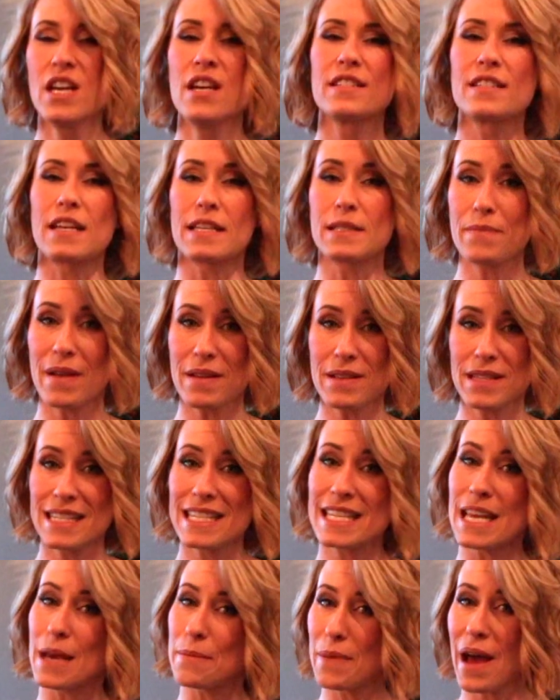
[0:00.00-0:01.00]
So that's my
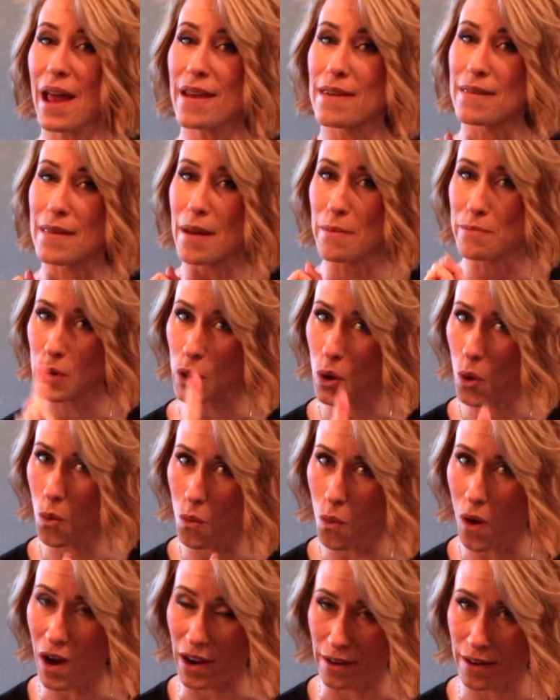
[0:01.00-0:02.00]
tip number
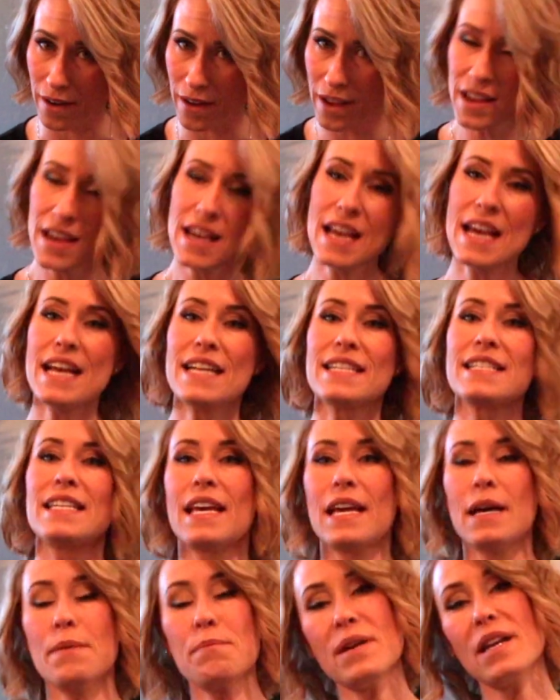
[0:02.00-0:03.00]
one.
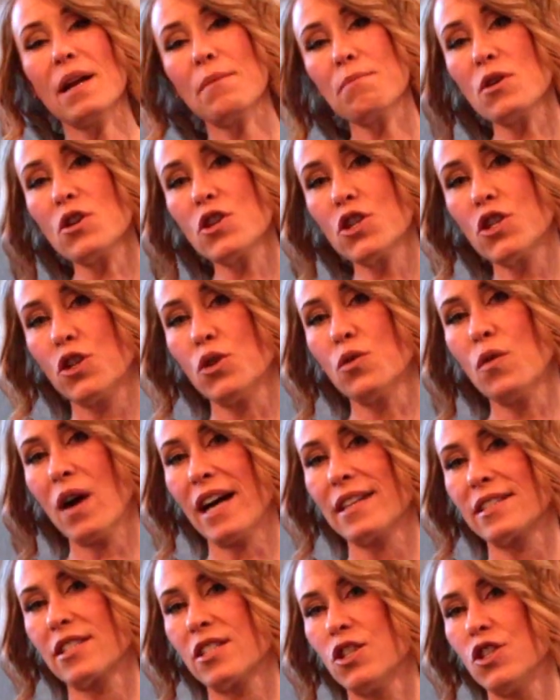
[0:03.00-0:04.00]
Tip number two
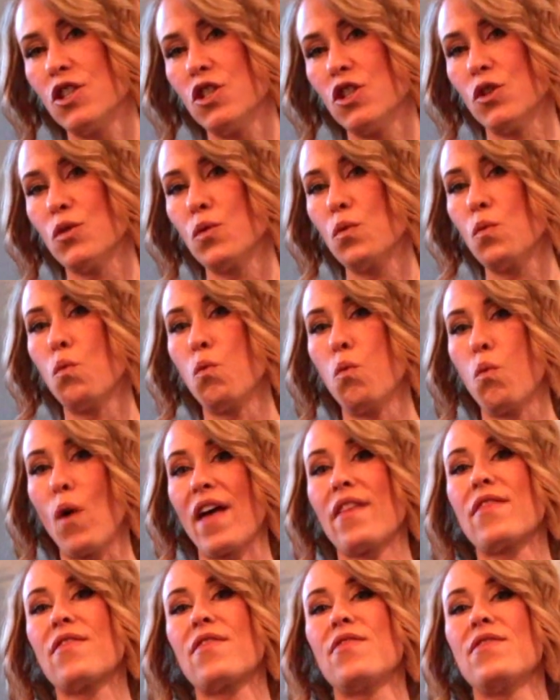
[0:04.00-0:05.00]
has to do
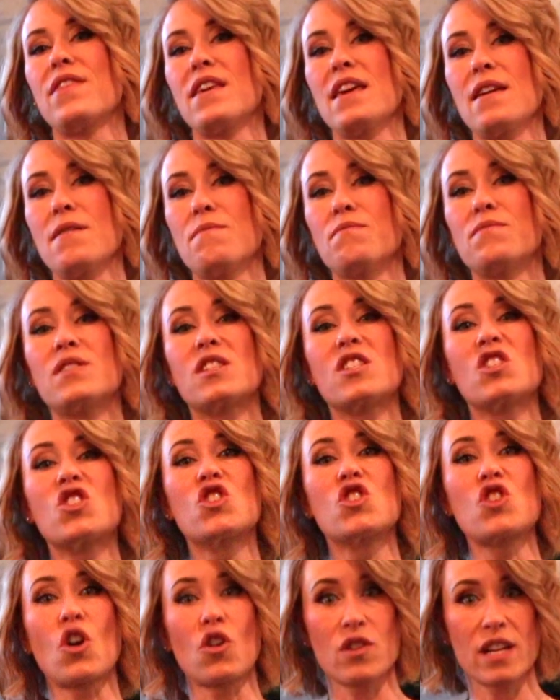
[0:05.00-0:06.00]
with the
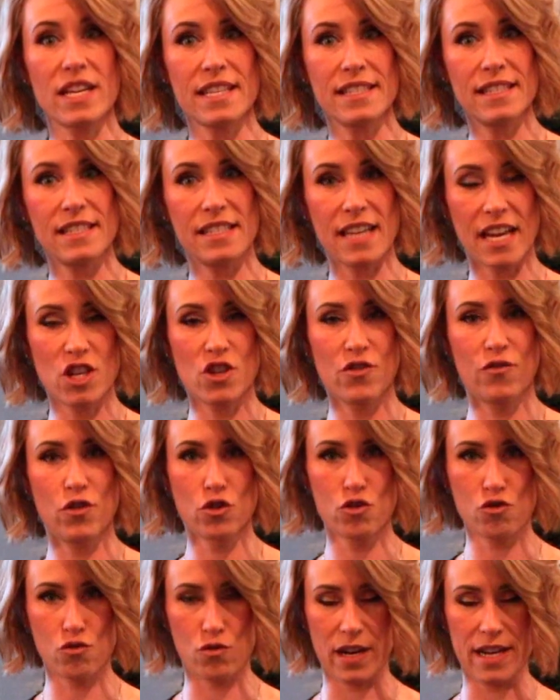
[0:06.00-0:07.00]
starting stage of your
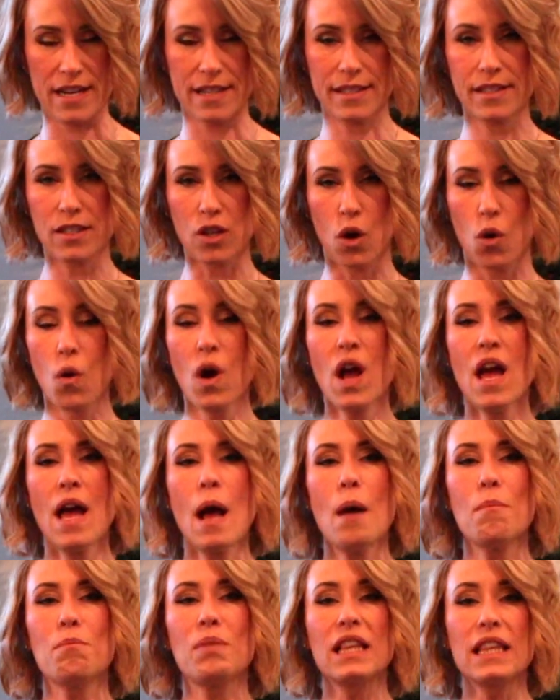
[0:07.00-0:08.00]
tree. So
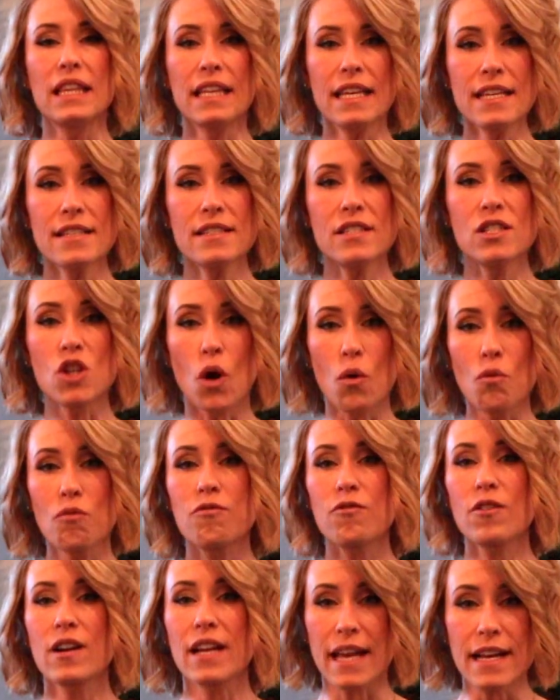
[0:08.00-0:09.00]
please don't
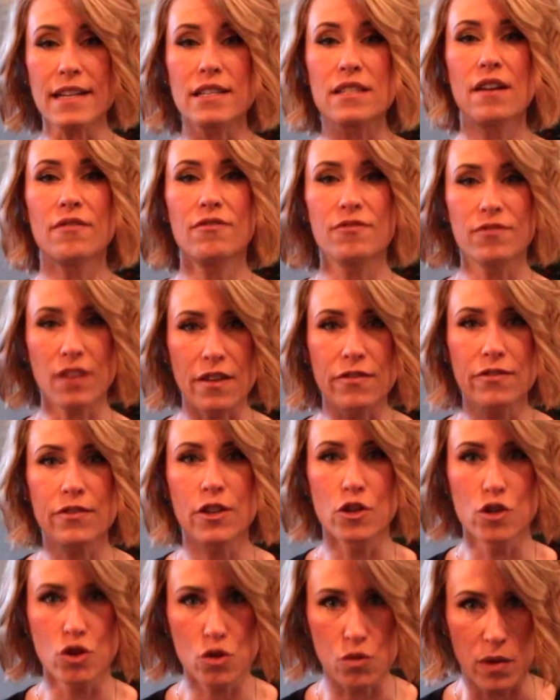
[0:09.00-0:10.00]
forget to fluff
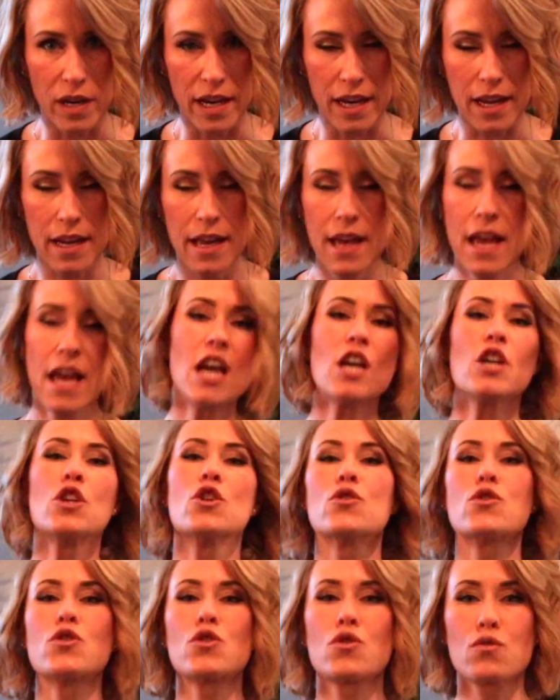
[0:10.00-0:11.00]
your tree.
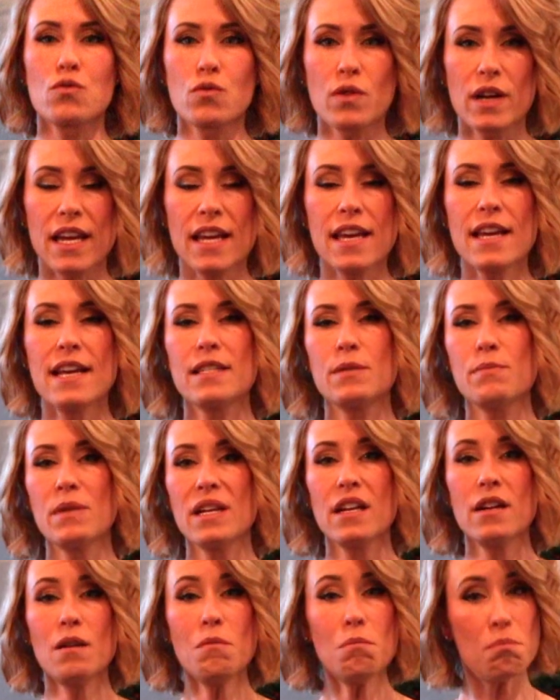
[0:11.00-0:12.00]
Your tree has
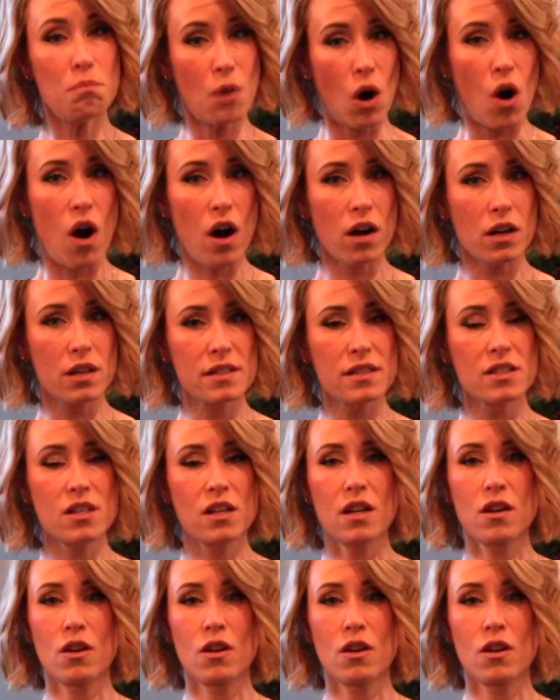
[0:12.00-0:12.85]
been in a box,